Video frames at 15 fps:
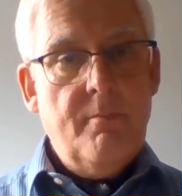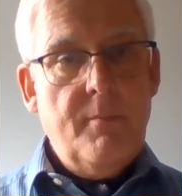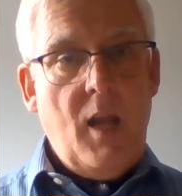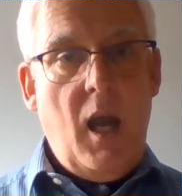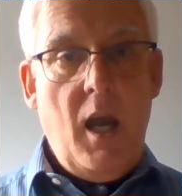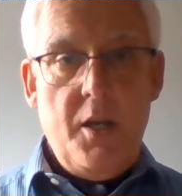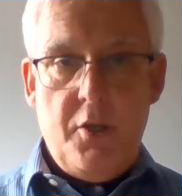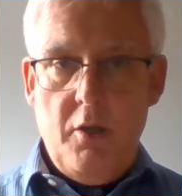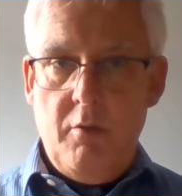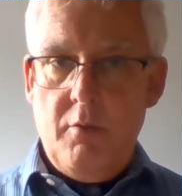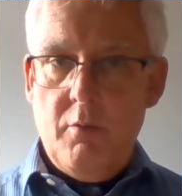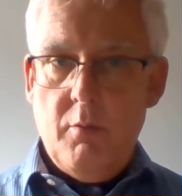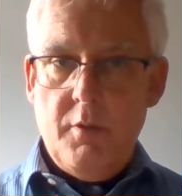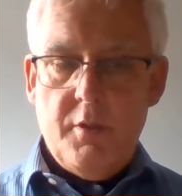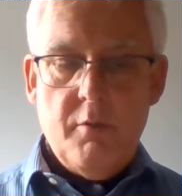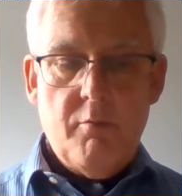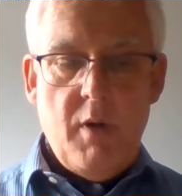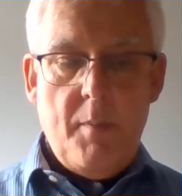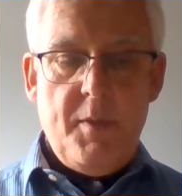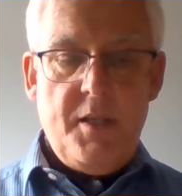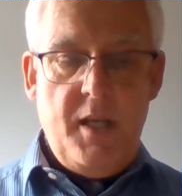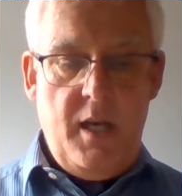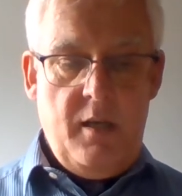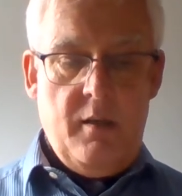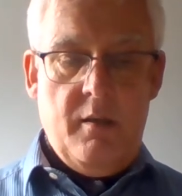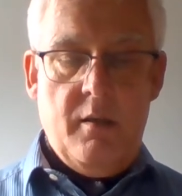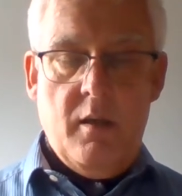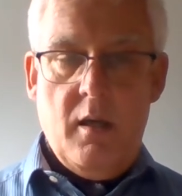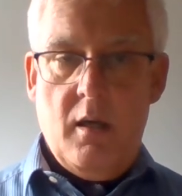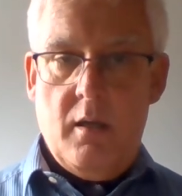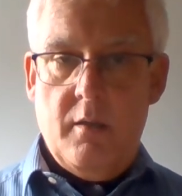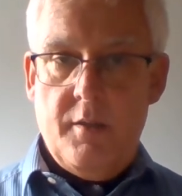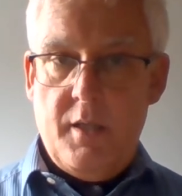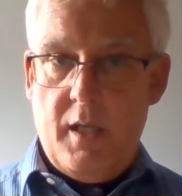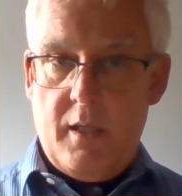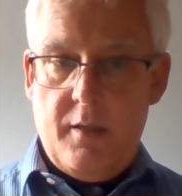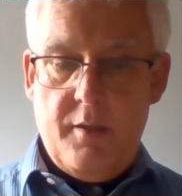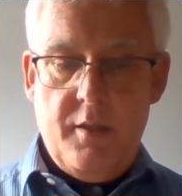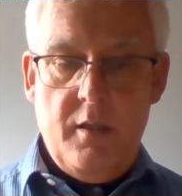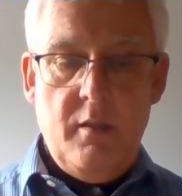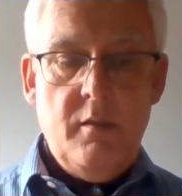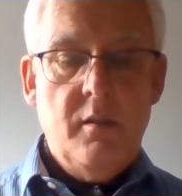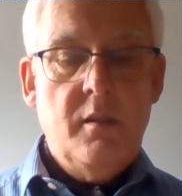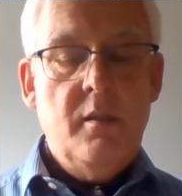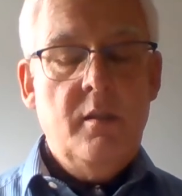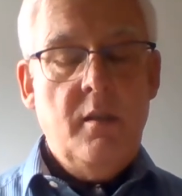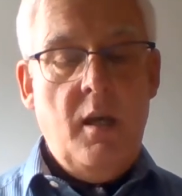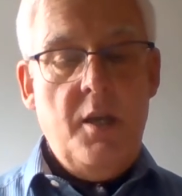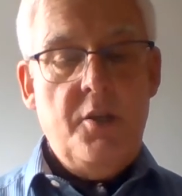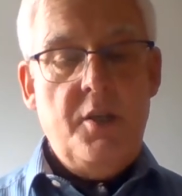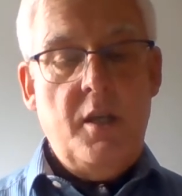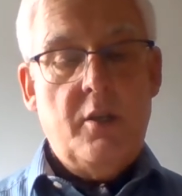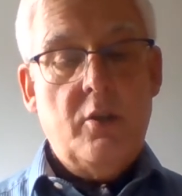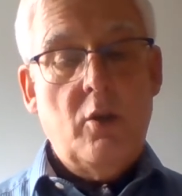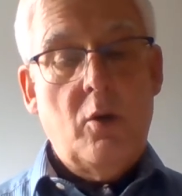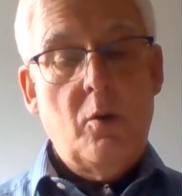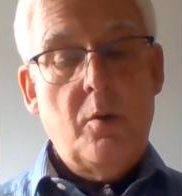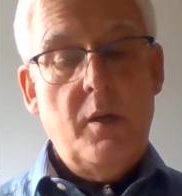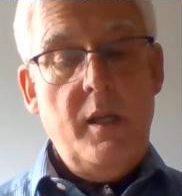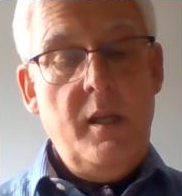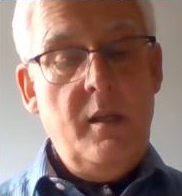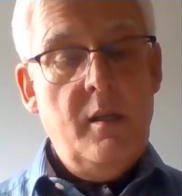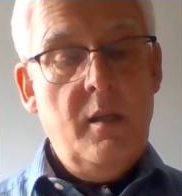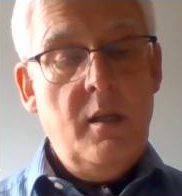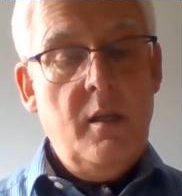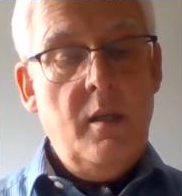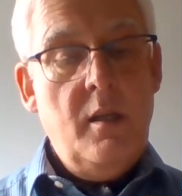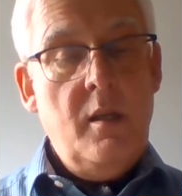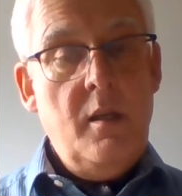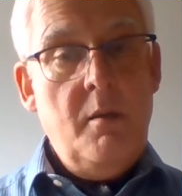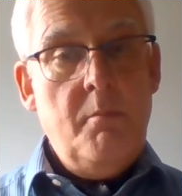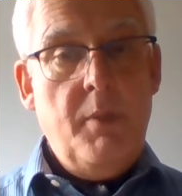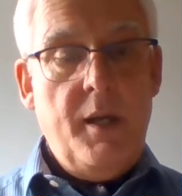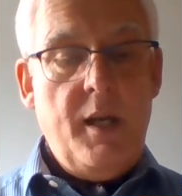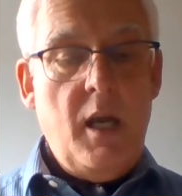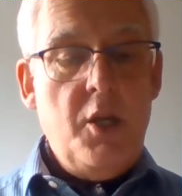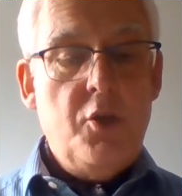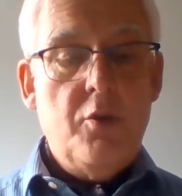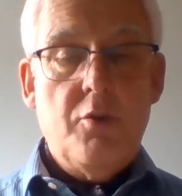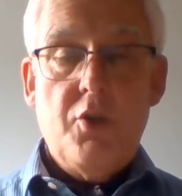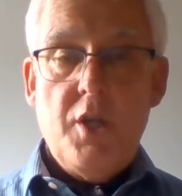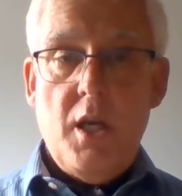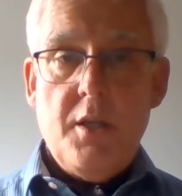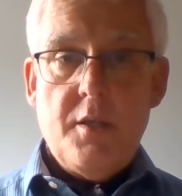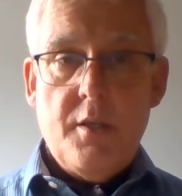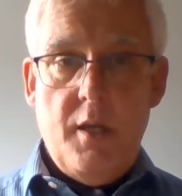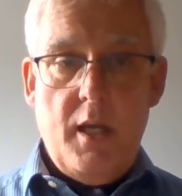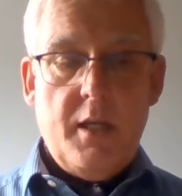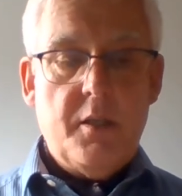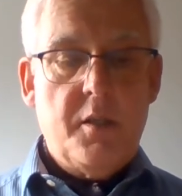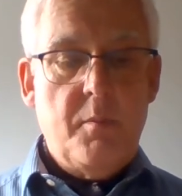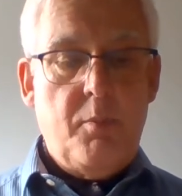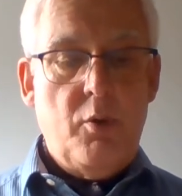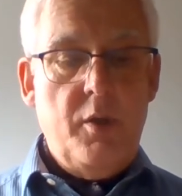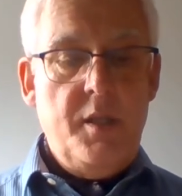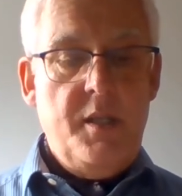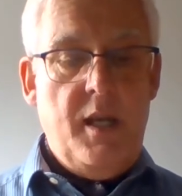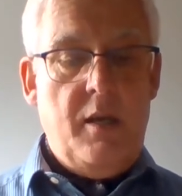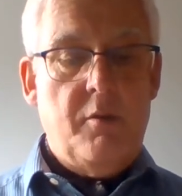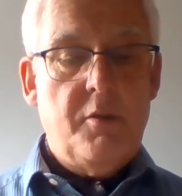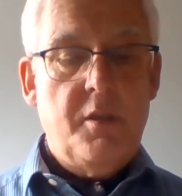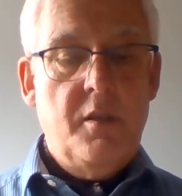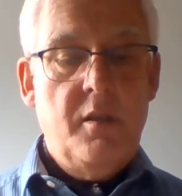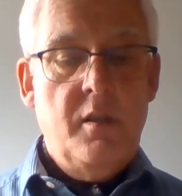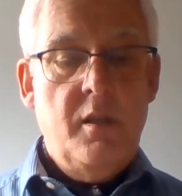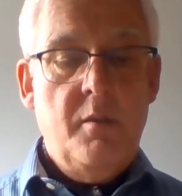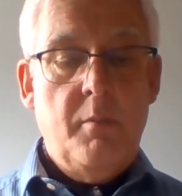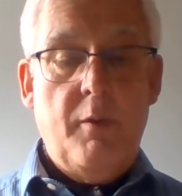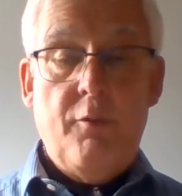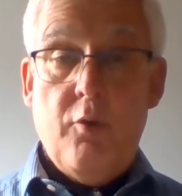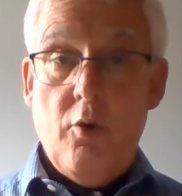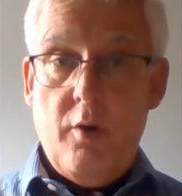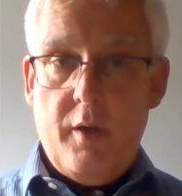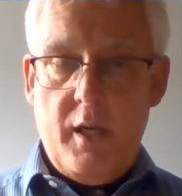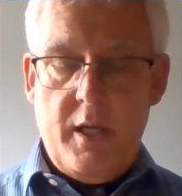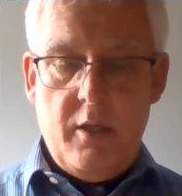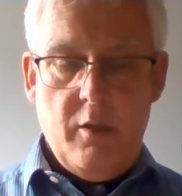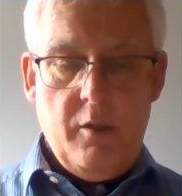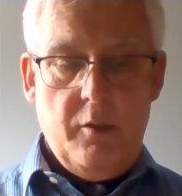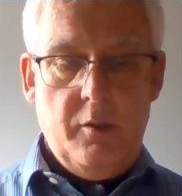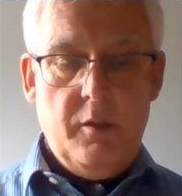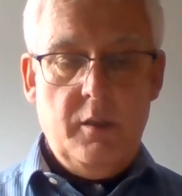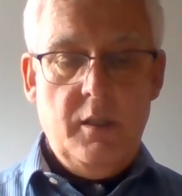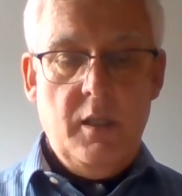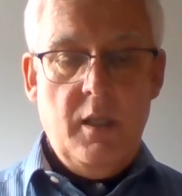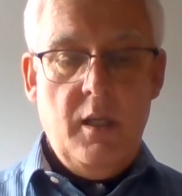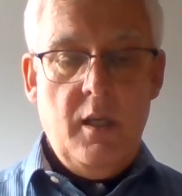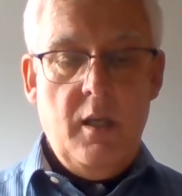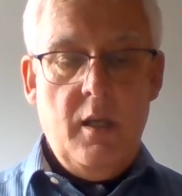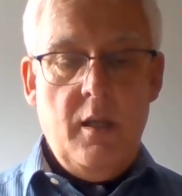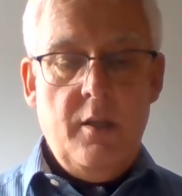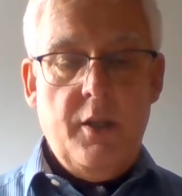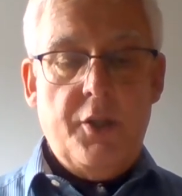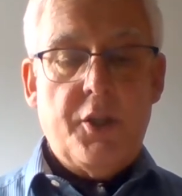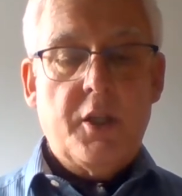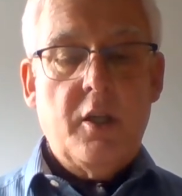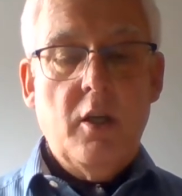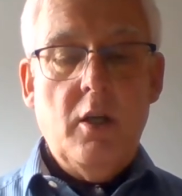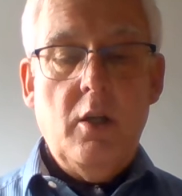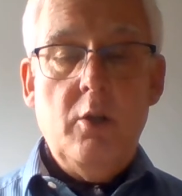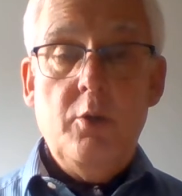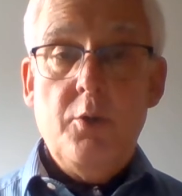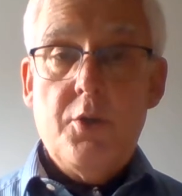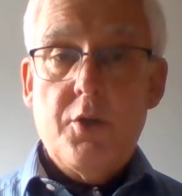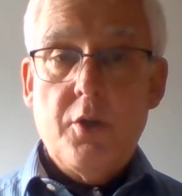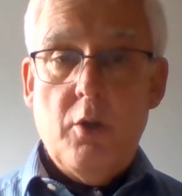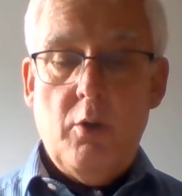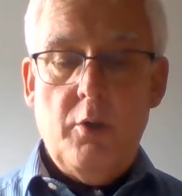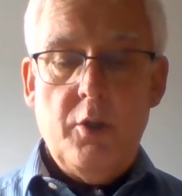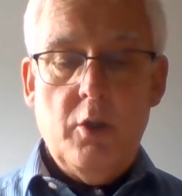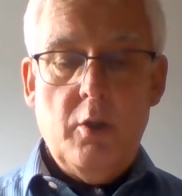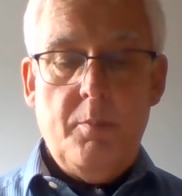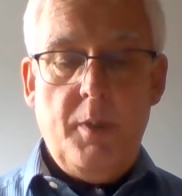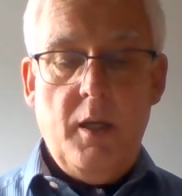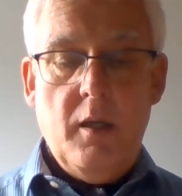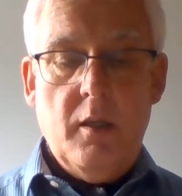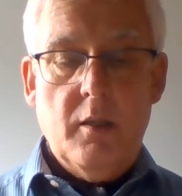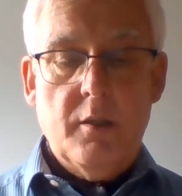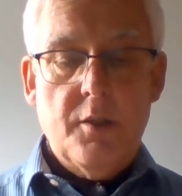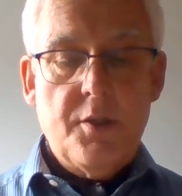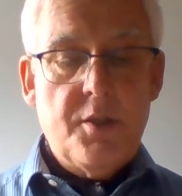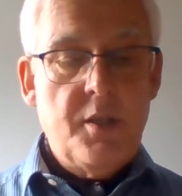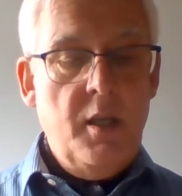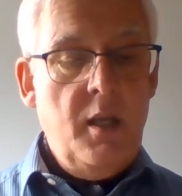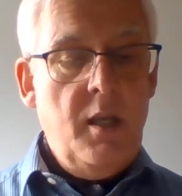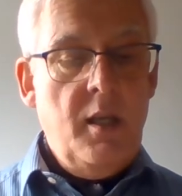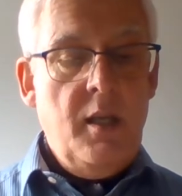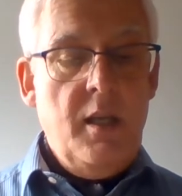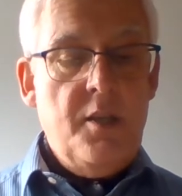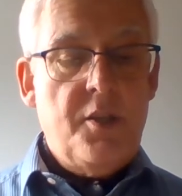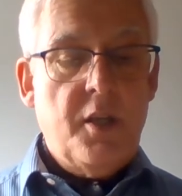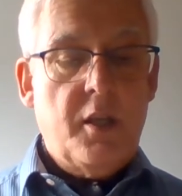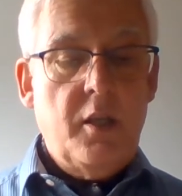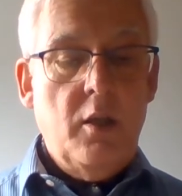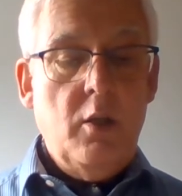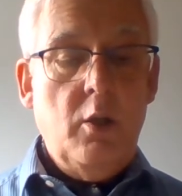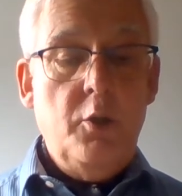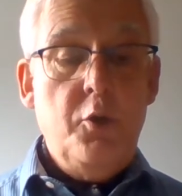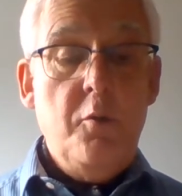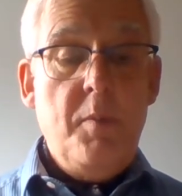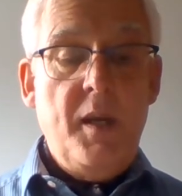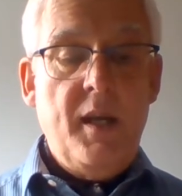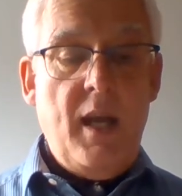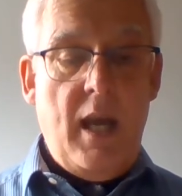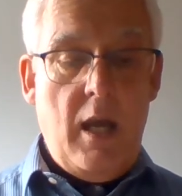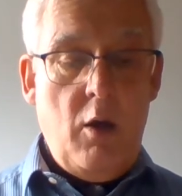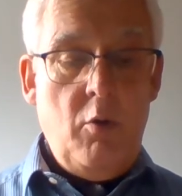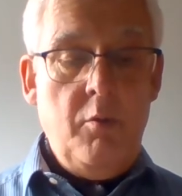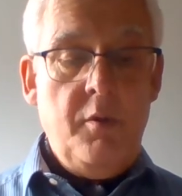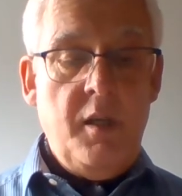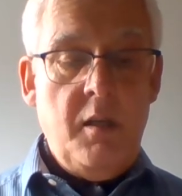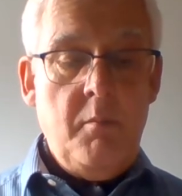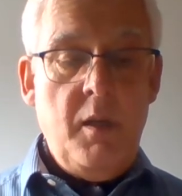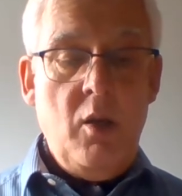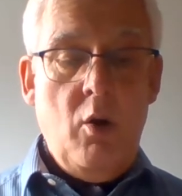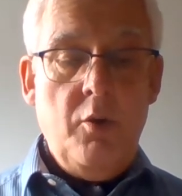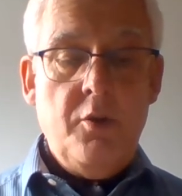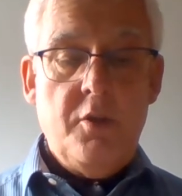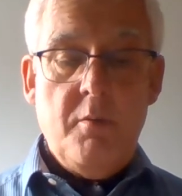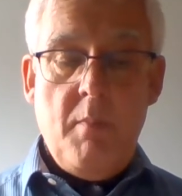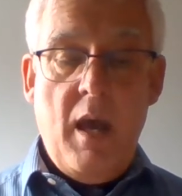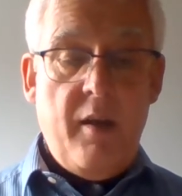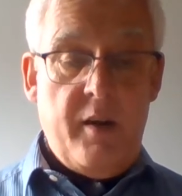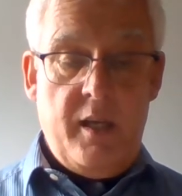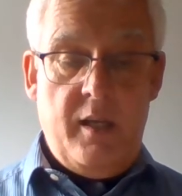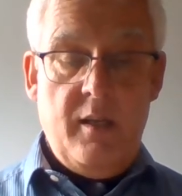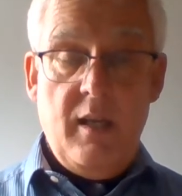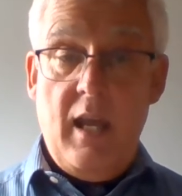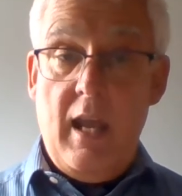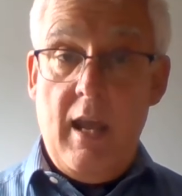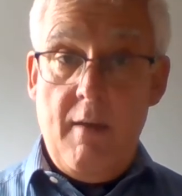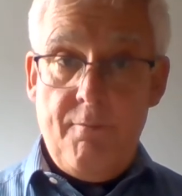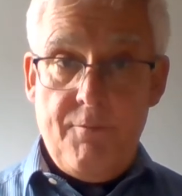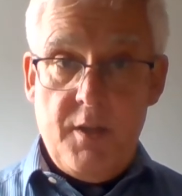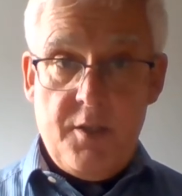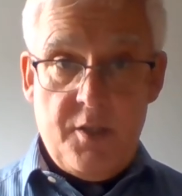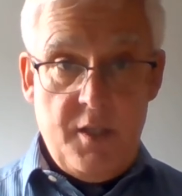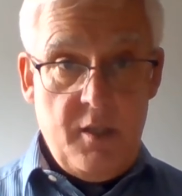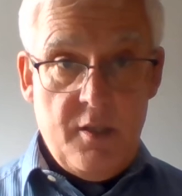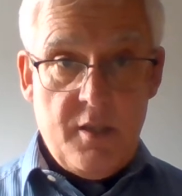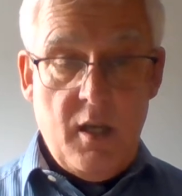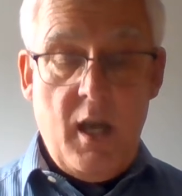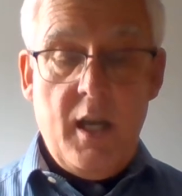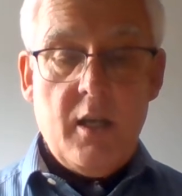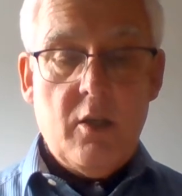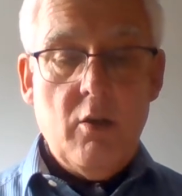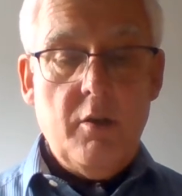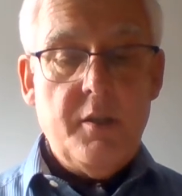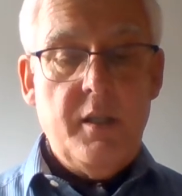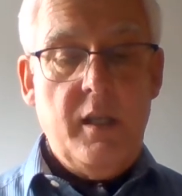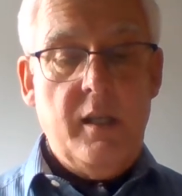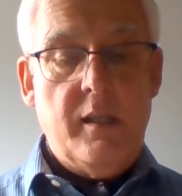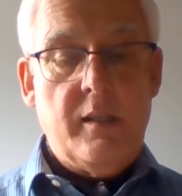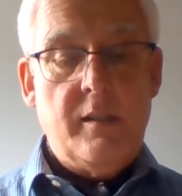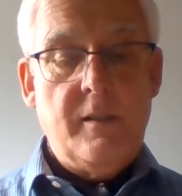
"I don't want to rub it in, Aunt Agatha," I said coldly, "but I should just like to point out, before I go, that the girl who stole your pearls is the girl you've been hounding me on to marry ever since I got here.